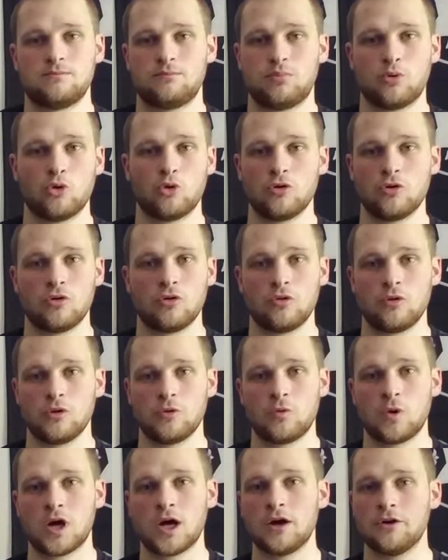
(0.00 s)
Boil
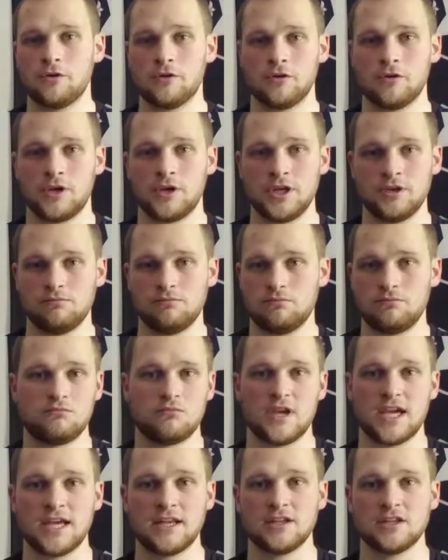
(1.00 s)
your water,
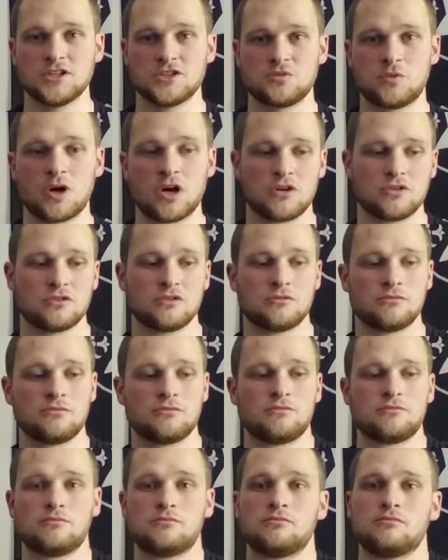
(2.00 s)
endless water
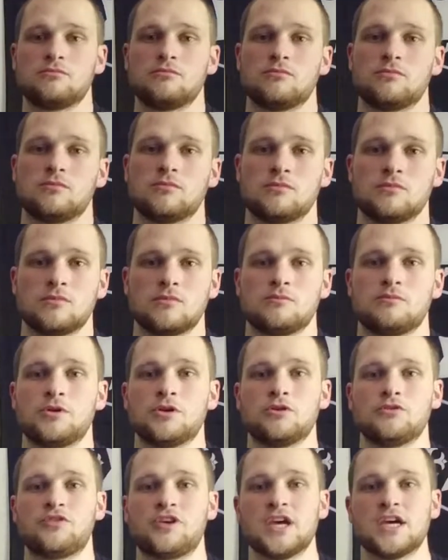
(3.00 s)

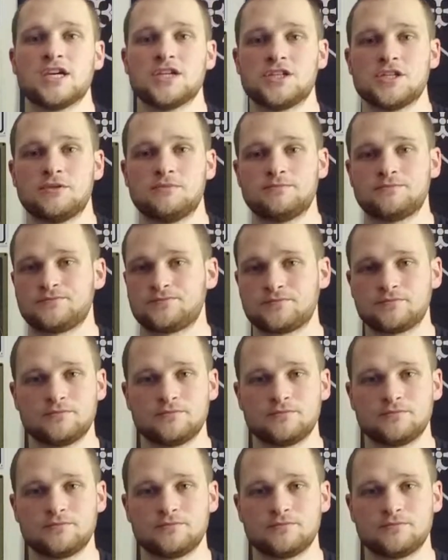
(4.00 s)
purification.